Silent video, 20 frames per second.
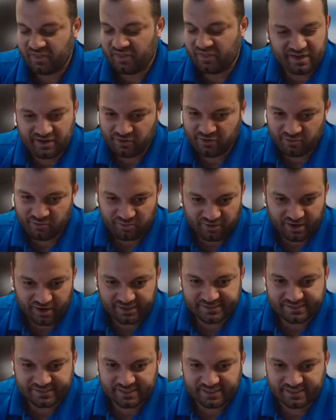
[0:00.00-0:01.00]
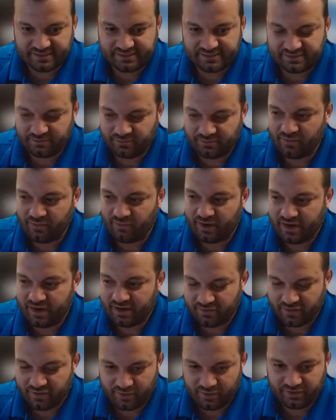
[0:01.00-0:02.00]
With any new process, we
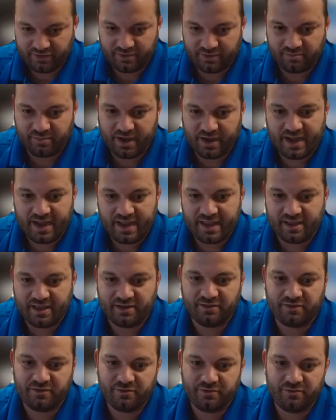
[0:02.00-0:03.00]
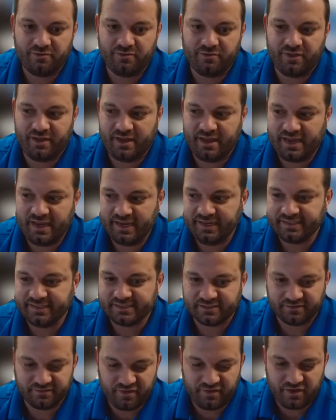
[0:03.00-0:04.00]
want everyone to buy into the
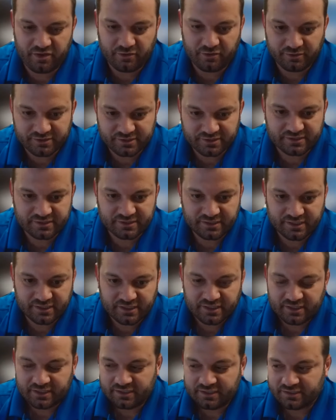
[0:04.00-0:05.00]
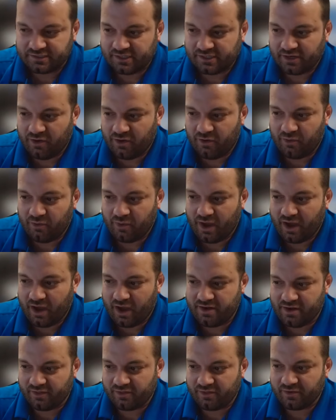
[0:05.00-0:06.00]
ease of use. So
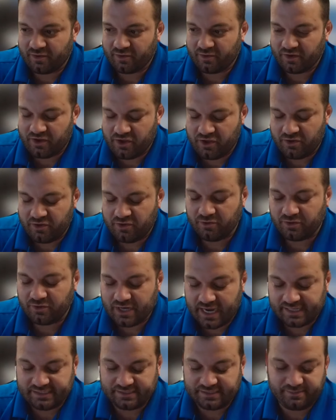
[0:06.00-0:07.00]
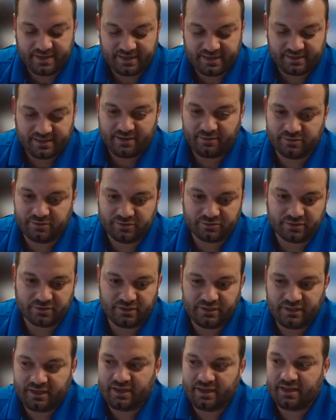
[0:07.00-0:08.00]
another huge aspect that was
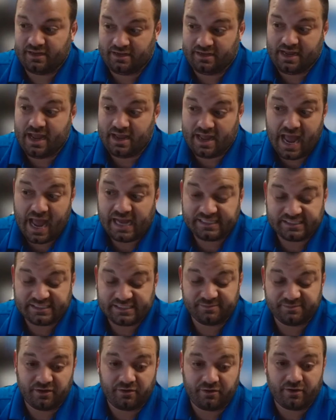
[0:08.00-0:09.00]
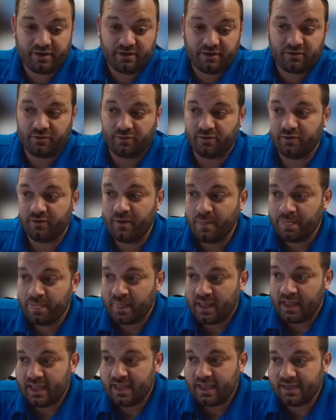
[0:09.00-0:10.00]
really has been critical
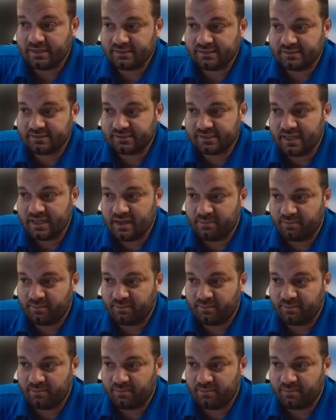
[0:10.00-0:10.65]
is